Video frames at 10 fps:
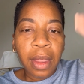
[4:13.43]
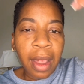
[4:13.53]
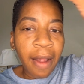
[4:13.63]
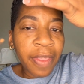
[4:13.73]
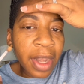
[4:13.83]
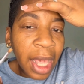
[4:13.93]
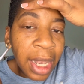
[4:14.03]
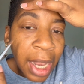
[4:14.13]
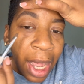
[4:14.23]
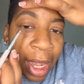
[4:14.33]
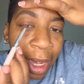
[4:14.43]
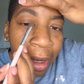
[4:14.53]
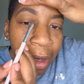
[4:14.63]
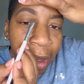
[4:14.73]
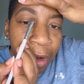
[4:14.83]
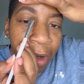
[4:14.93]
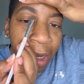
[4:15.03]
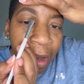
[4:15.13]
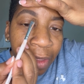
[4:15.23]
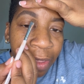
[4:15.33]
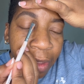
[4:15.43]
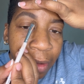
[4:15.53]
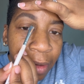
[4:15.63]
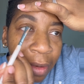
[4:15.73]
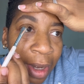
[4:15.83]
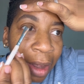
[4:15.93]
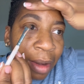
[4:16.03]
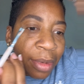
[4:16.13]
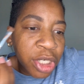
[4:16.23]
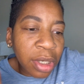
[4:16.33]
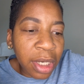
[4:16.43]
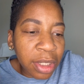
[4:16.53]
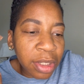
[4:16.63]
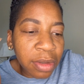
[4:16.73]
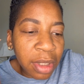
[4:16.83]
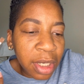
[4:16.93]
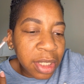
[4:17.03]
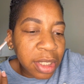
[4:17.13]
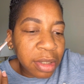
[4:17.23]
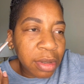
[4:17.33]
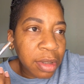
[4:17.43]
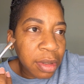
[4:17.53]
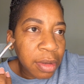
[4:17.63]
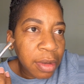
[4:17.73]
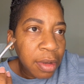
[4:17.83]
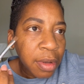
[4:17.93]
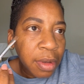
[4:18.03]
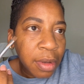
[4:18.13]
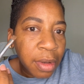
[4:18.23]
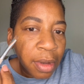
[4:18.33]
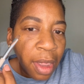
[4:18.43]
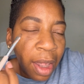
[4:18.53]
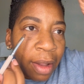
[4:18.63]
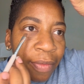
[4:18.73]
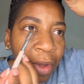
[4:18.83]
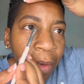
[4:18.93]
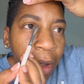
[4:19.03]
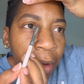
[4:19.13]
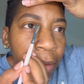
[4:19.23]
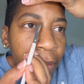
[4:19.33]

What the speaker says: and then I line underneath. Now I'm gonna try and do this. Okay, there we go.